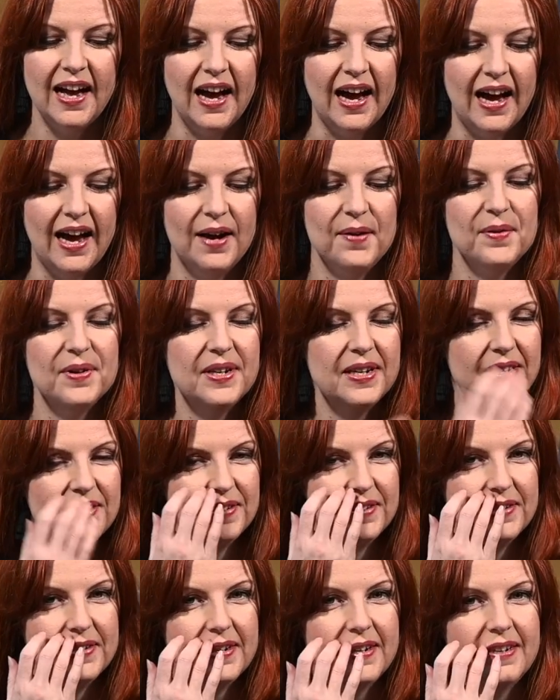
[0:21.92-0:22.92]
I wanted to
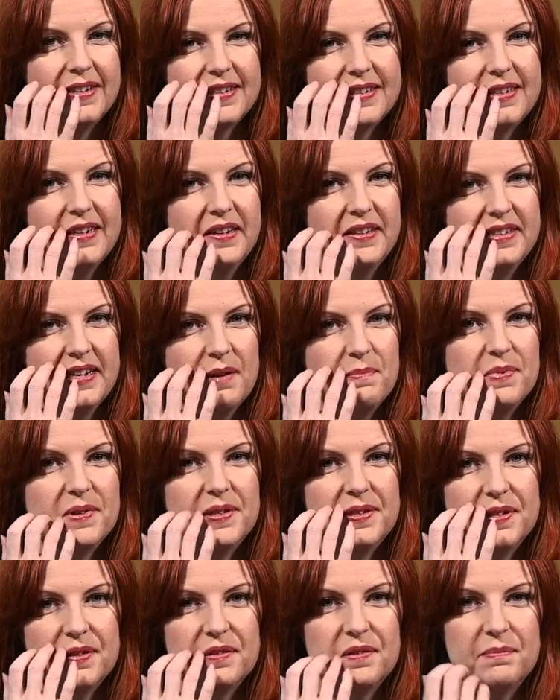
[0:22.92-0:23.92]
start today's
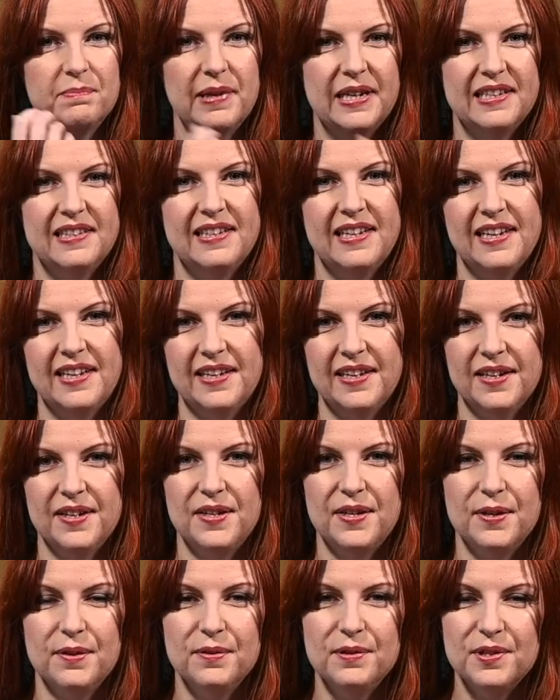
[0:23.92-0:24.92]
episode by saying a
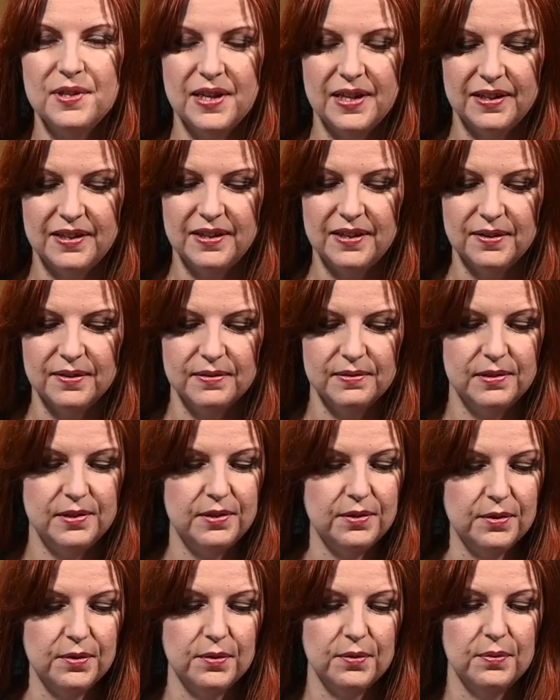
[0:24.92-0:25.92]
huge thank you
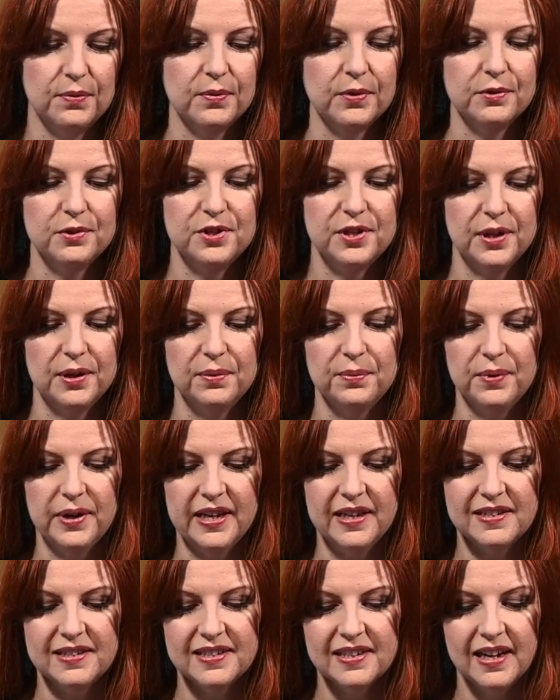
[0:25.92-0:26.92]
to Rochelle
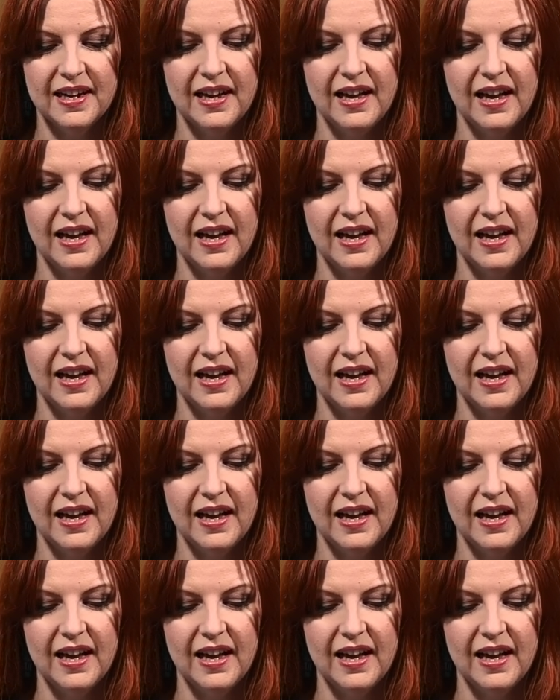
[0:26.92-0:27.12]
Witt.